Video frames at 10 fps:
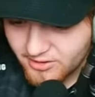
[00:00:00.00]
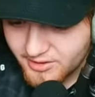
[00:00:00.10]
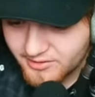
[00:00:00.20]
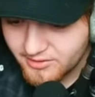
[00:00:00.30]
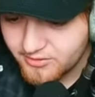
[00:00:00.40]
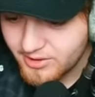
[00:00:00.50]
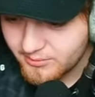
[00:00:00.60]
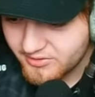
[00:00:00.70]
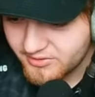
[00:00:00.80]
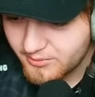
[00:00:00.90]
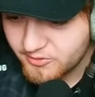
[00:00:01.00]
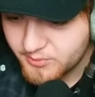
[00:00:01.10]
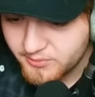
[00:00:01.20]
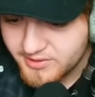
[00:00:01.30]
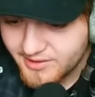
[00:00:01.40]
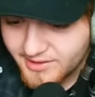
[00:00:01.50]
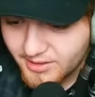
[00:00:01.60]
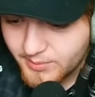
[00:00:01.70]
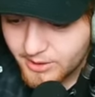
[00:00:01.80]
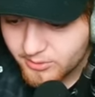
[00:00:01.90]
lucky this time it seems, but we did
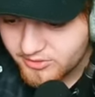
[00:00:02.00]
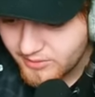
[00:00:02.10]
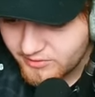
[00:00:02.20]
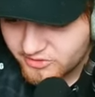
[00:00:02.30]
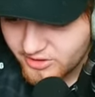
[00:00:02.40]
get a power 7